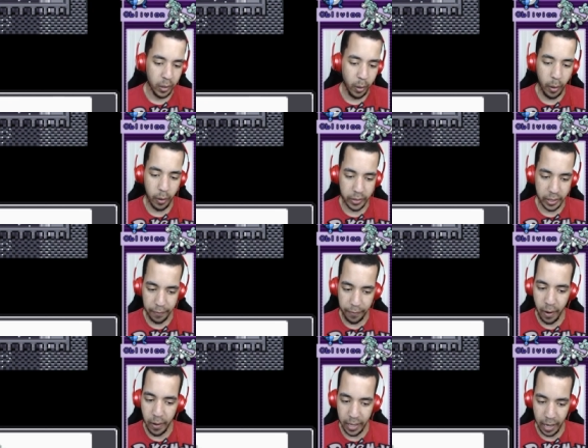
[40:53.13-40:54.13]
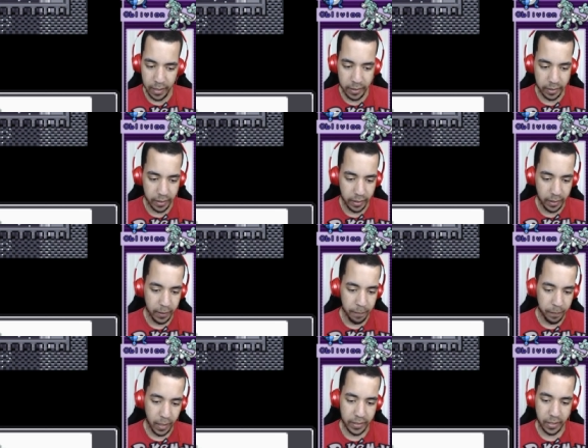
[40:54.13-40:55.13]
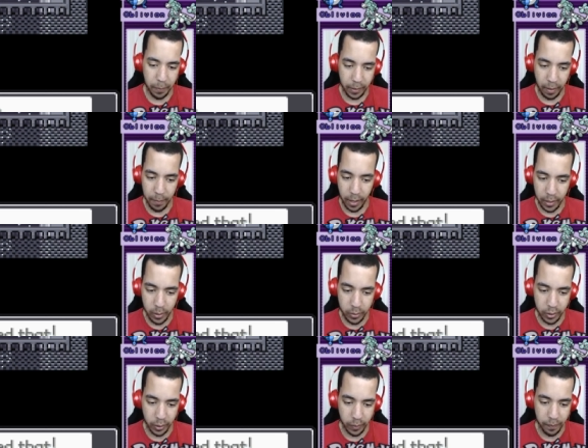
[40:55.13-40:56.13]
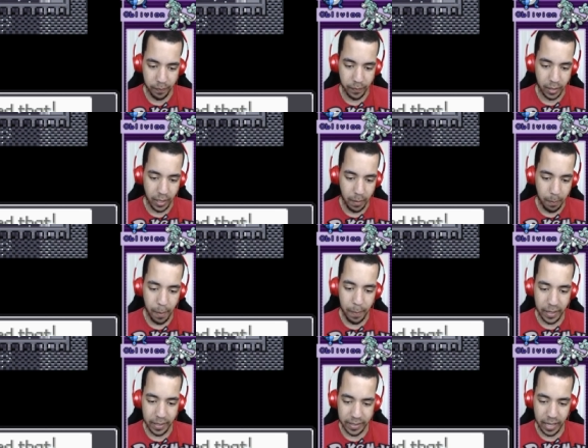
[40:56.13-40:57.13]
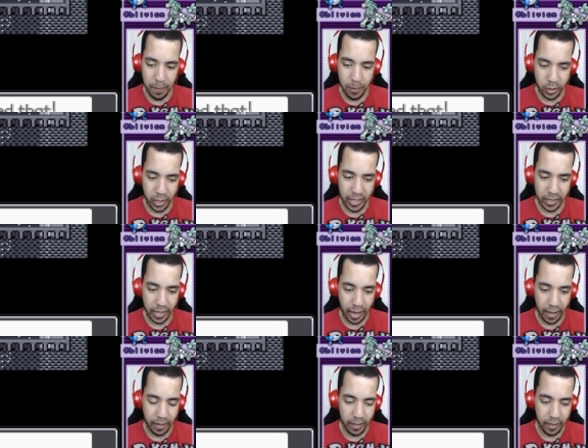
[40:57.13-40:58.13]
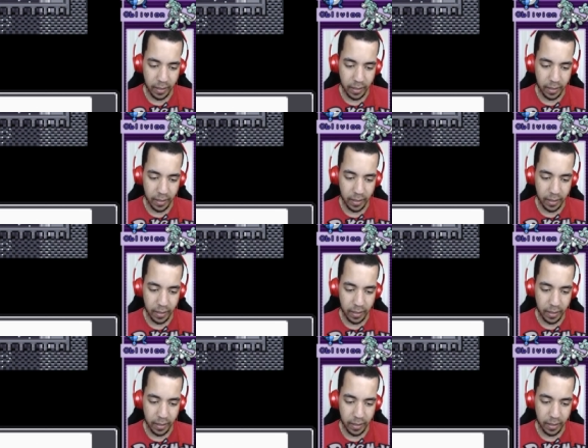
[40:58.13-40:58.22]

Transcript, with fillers: Loyal to the very end? That's something I'm not used to. Maybe it's time you change that.